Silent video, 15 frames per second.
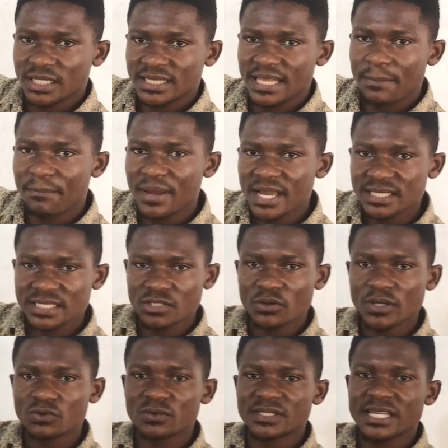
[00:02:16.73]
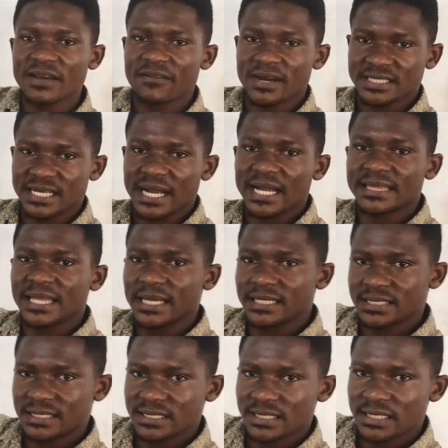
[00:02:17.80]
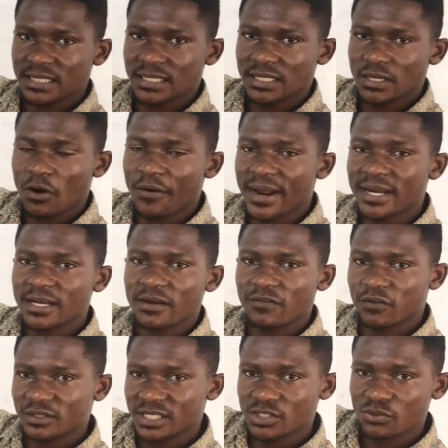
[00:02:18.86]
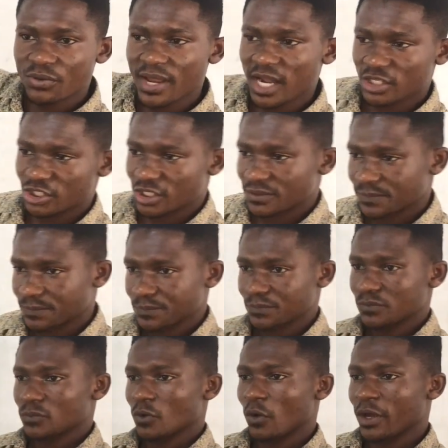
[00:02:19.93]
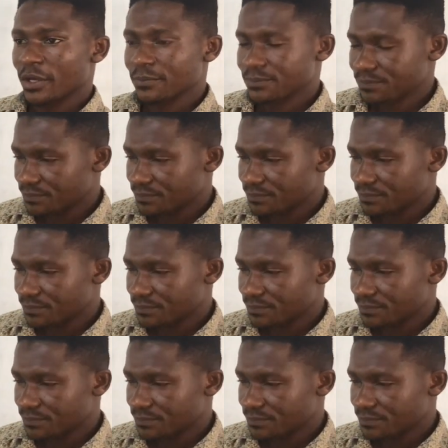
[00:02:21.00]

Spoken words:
The base is going to serve as a catalyst, all right, for this reaction, okay?